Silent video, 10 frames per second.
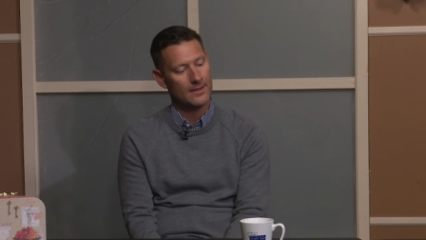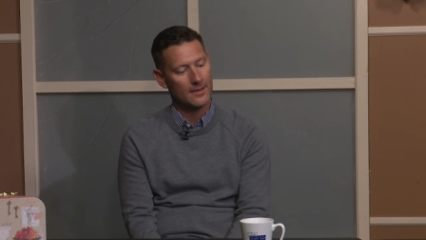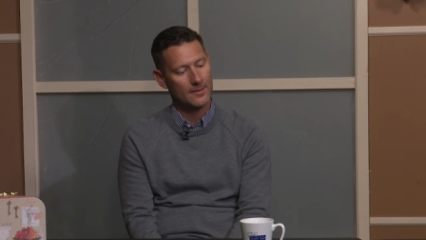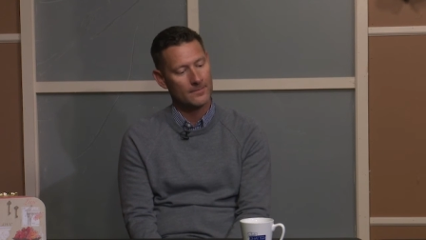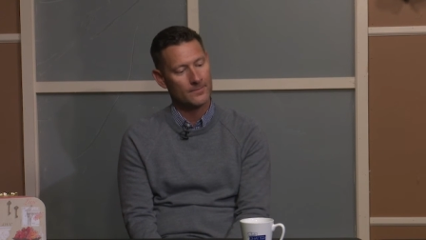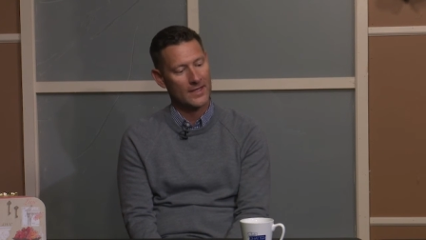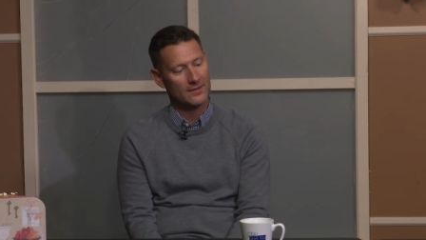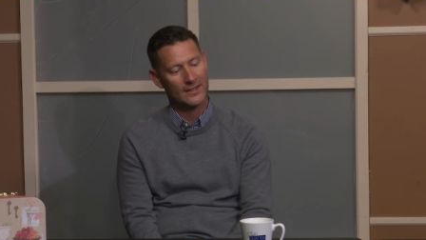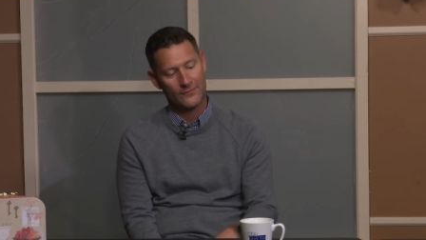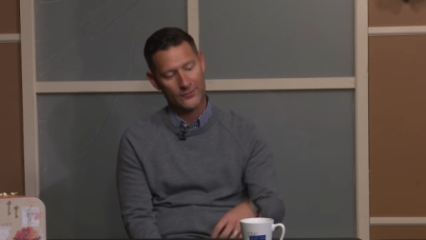um, I
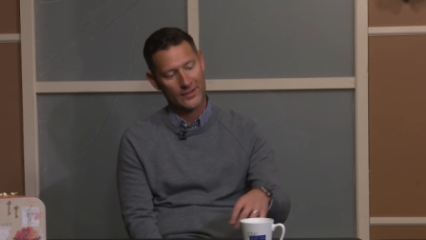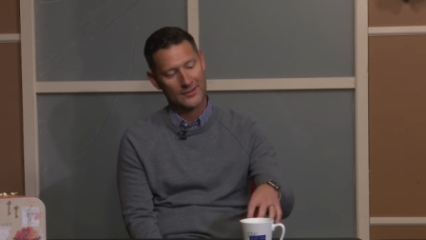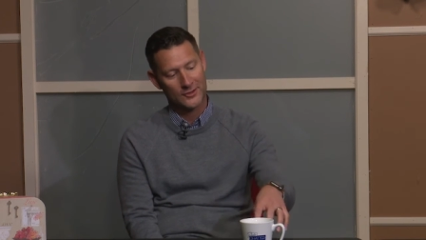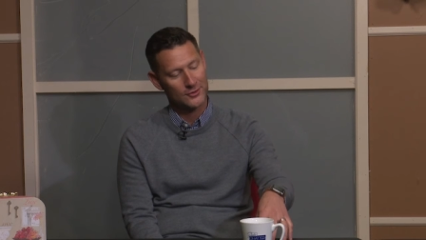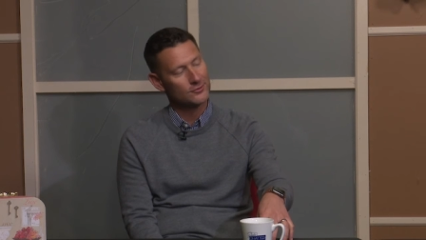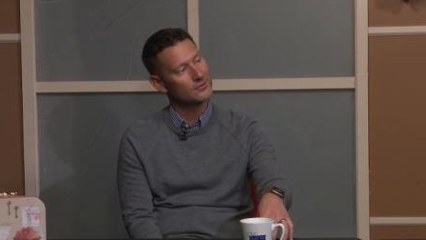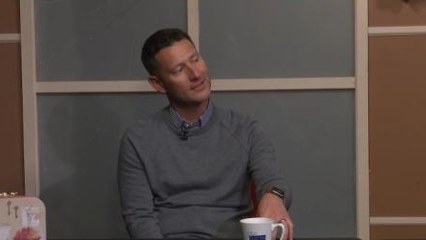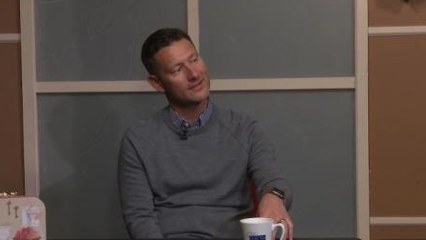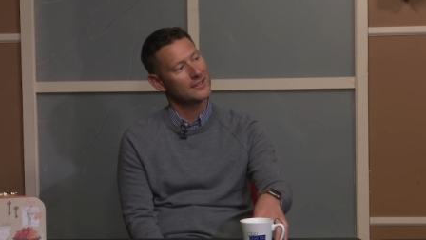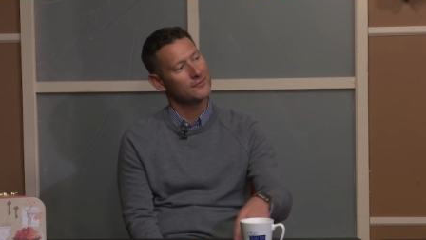think if you've got
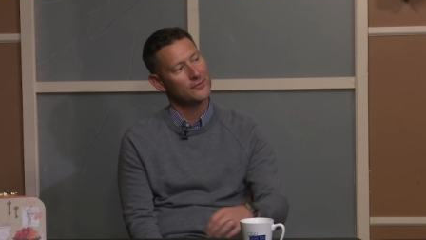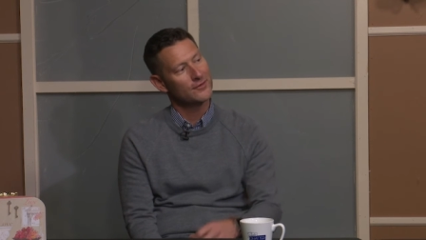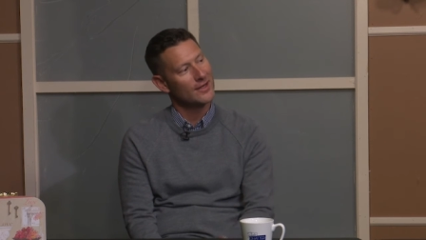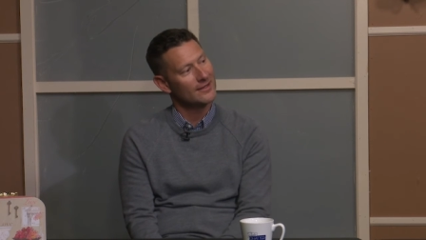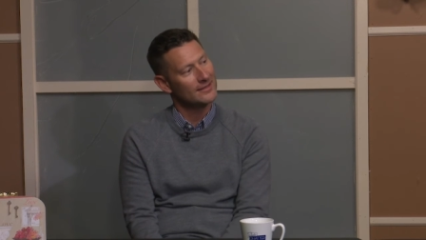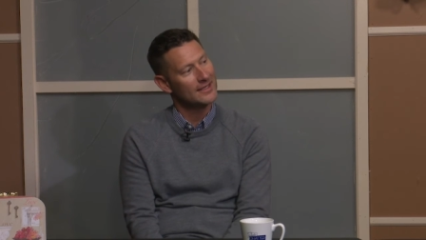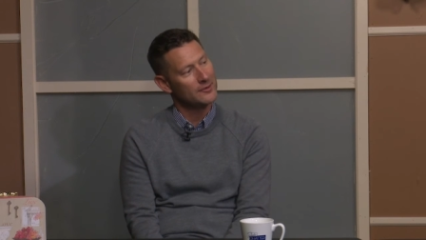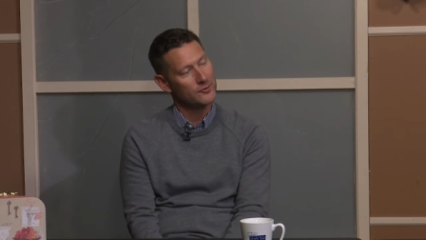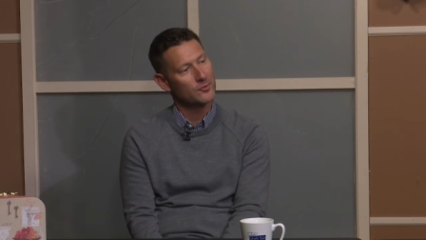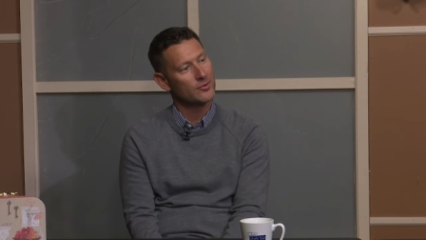children, I think if you've got
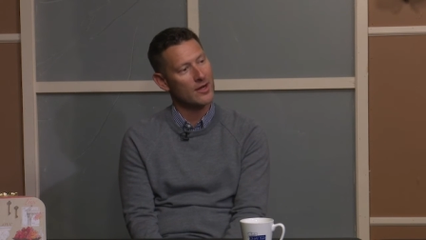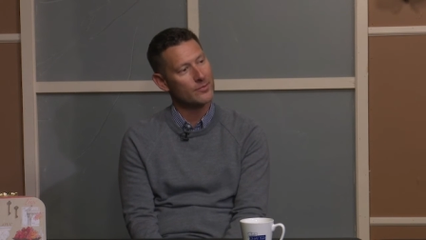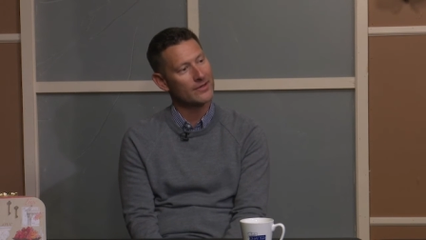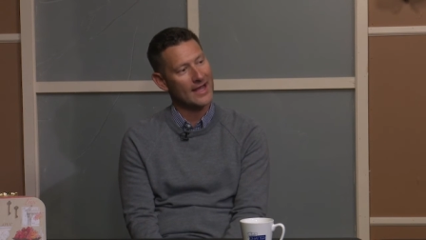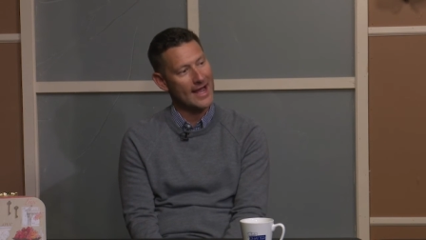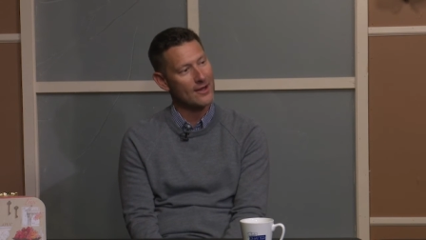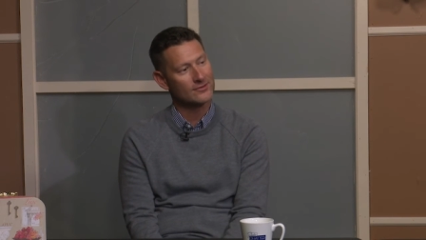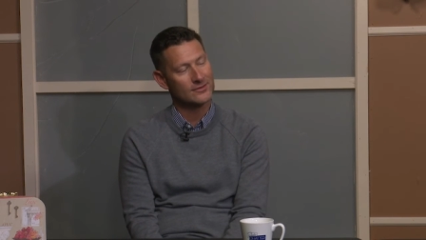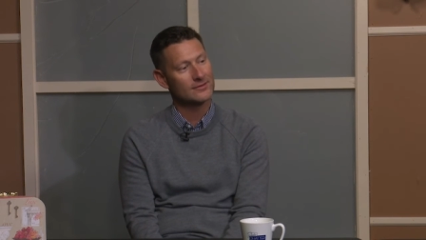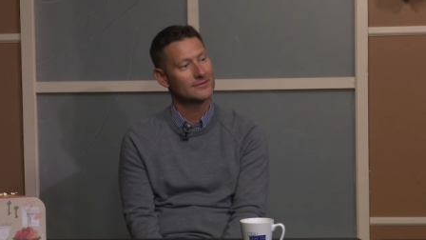any real property, a
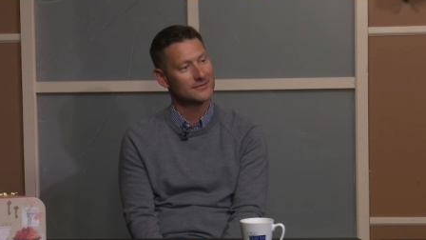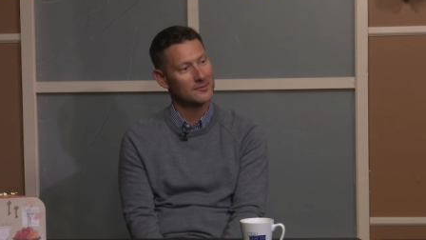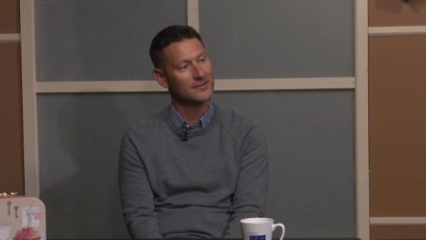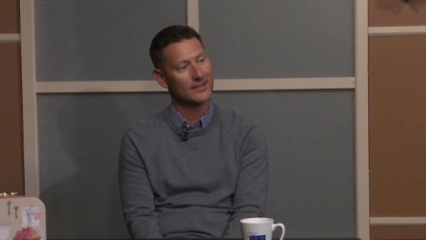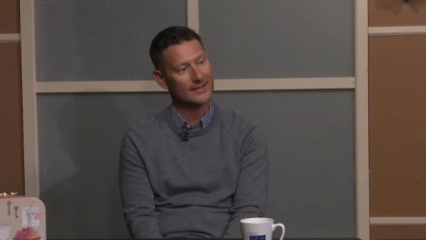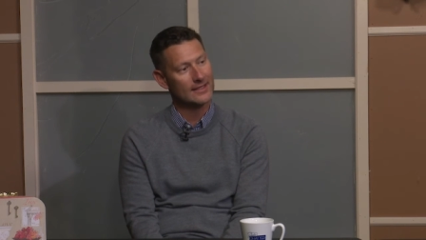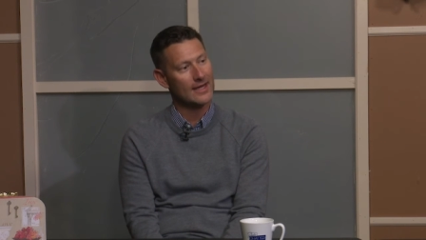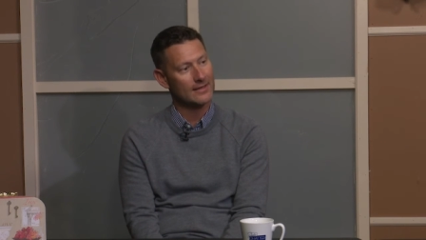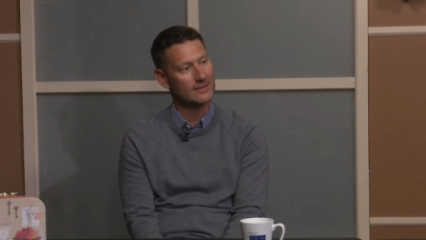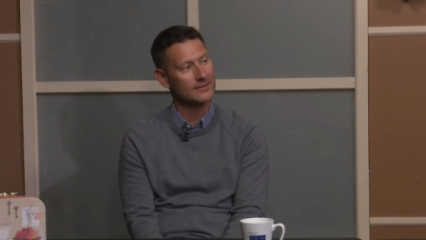house, something like
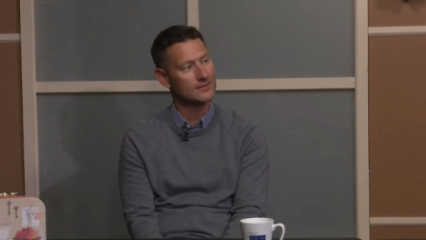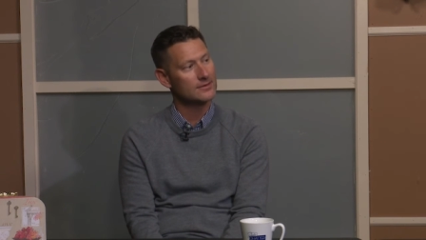that. Okay.